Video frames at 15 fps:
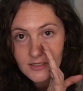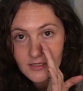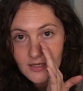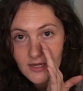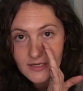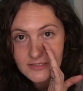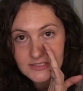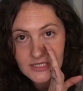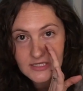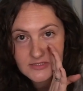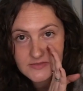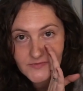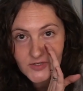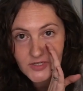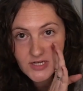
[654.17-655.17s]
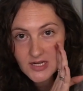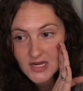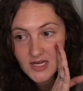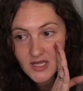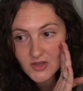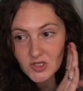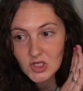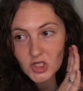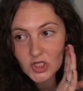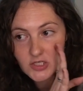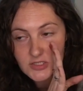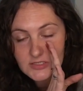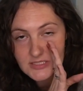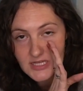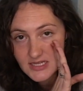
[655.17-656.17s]
cocktails for another
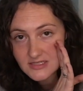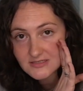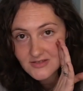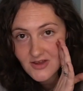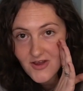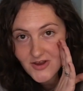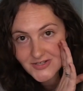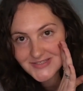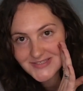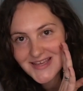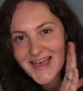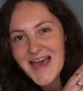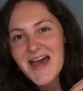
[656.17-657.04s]
10 songs.